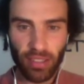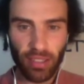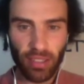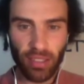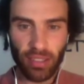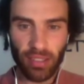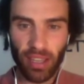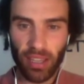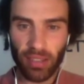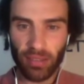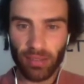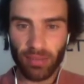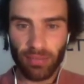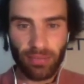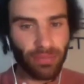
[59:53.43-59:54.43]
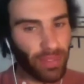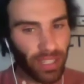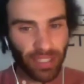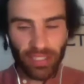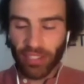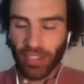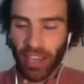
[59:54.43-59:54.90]
is that,
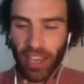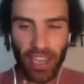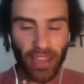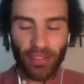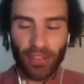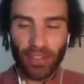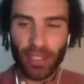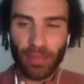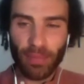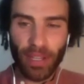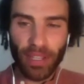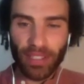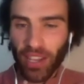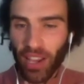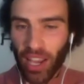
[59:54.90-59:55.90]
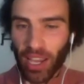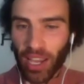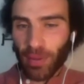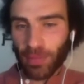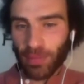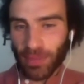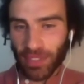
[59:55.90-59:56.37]
like, do they even spend
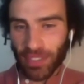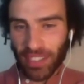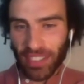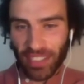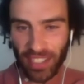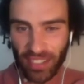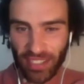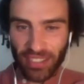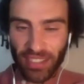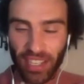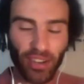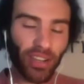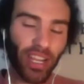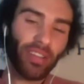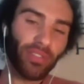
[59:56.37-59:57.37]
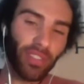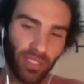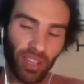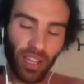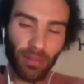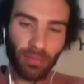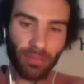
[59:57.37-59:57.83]
time they don't have the
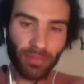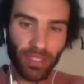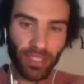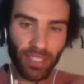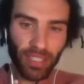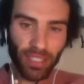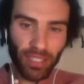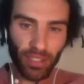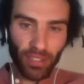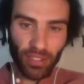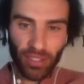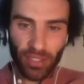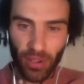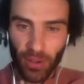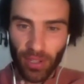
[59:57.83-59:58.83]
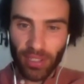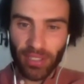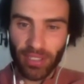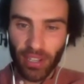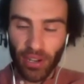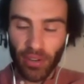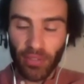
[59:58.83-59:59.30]
time. You just told
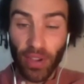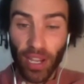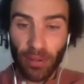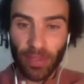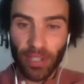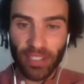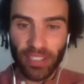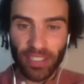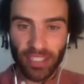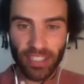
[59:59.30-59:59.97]
us, 5 minutes,